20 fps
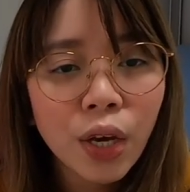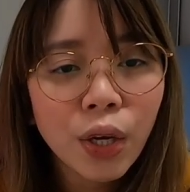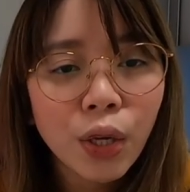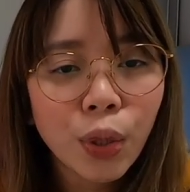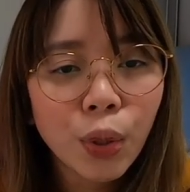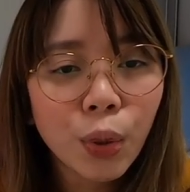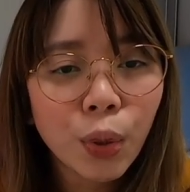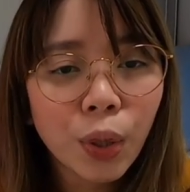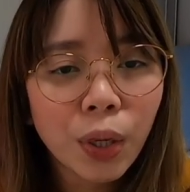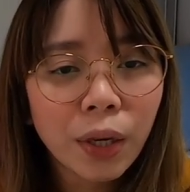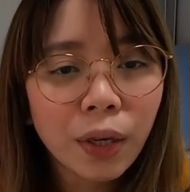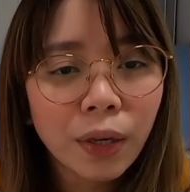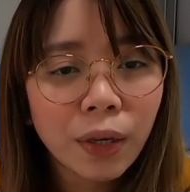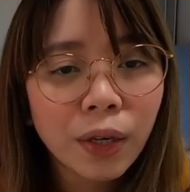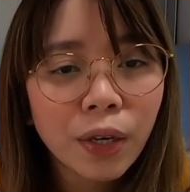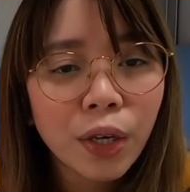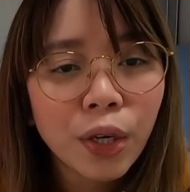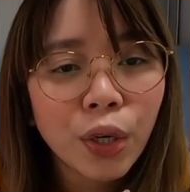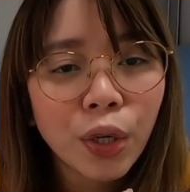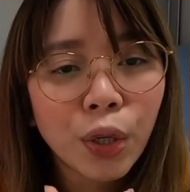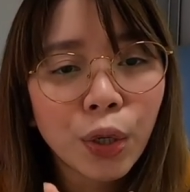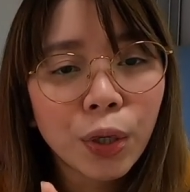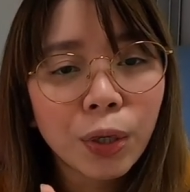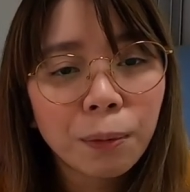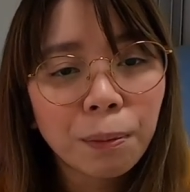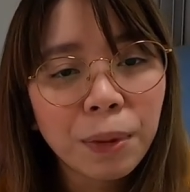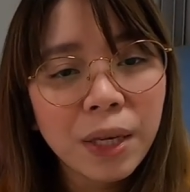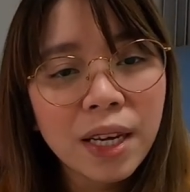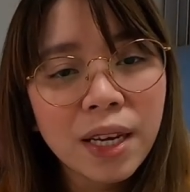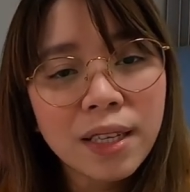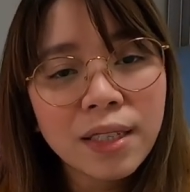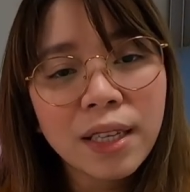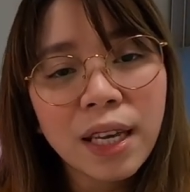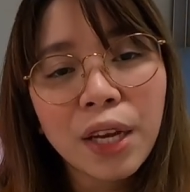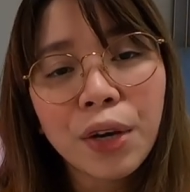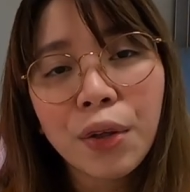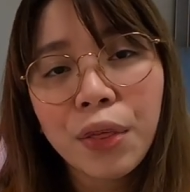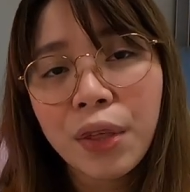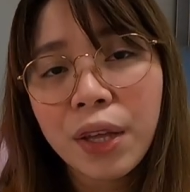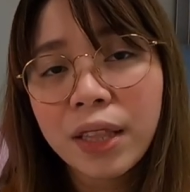your
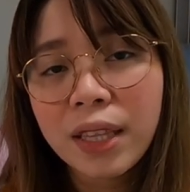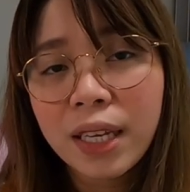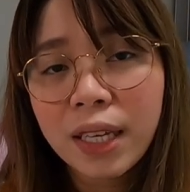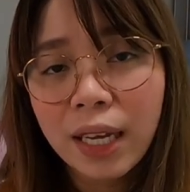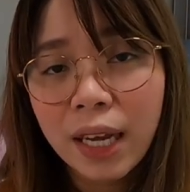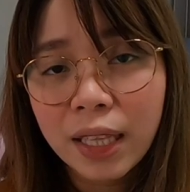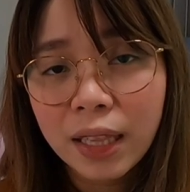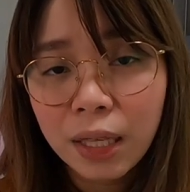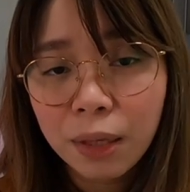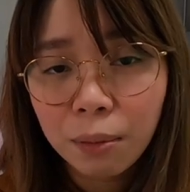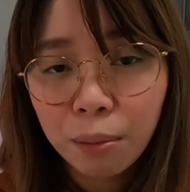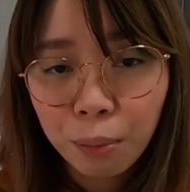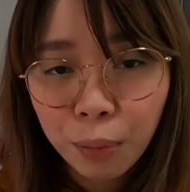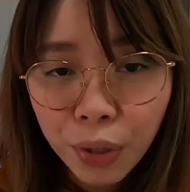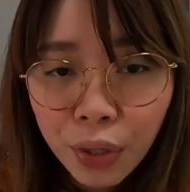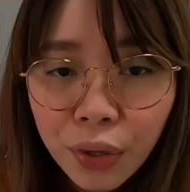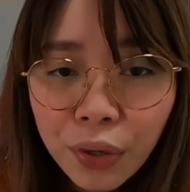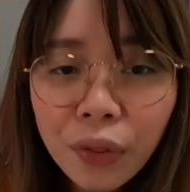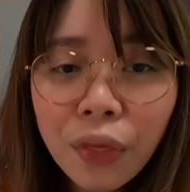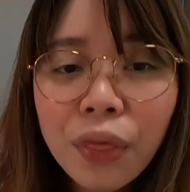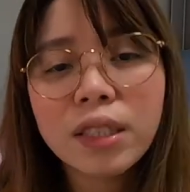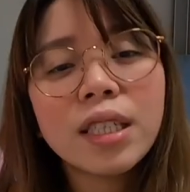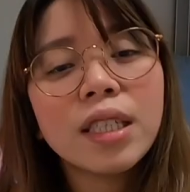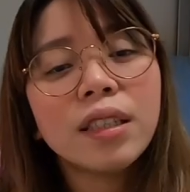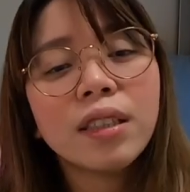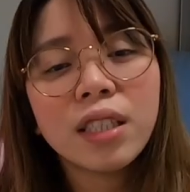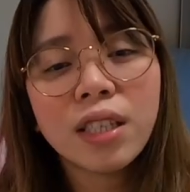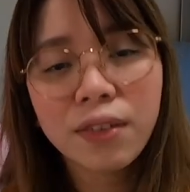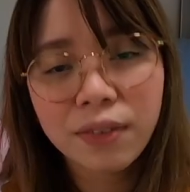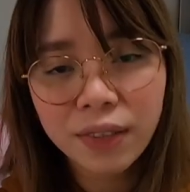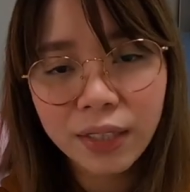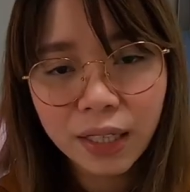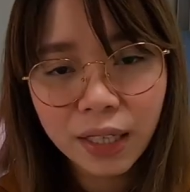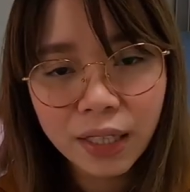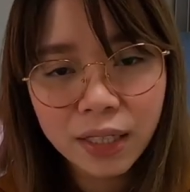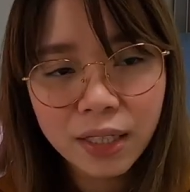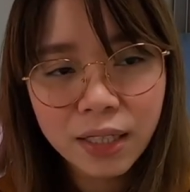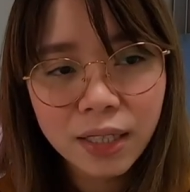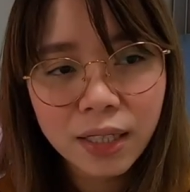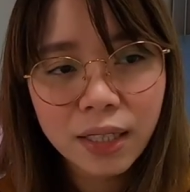PSA authenticated birth
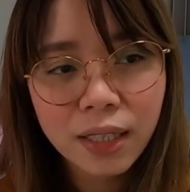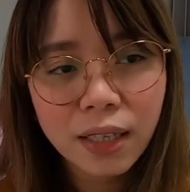certificate